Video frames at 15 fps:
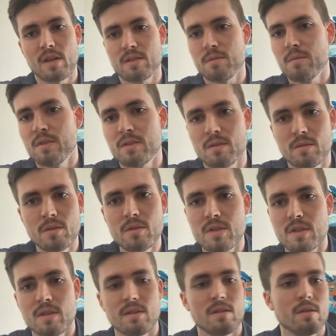measurement
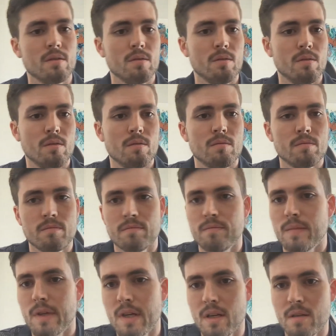solution to
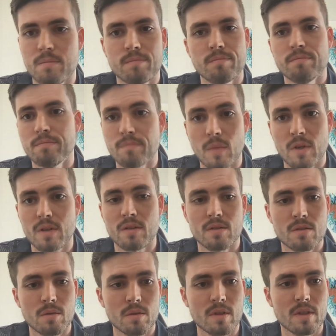
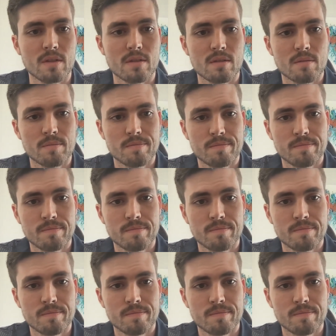marketers' toolkits.